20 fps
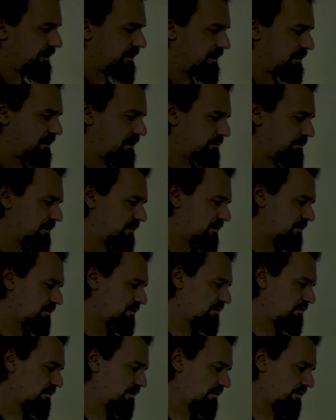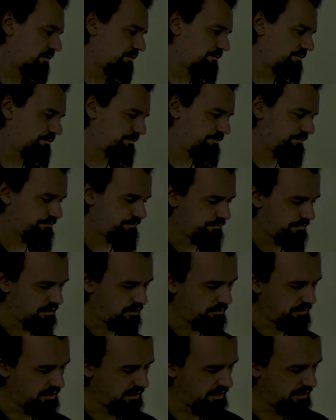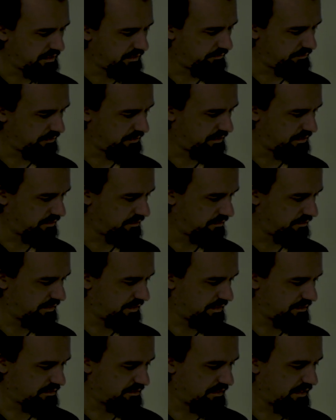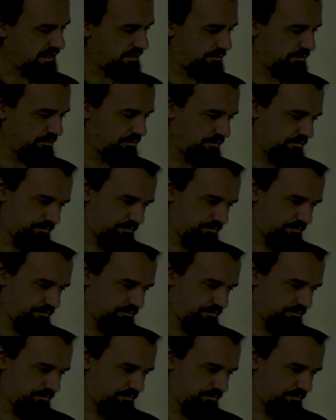I'm not sure how many can even tell that's an apple.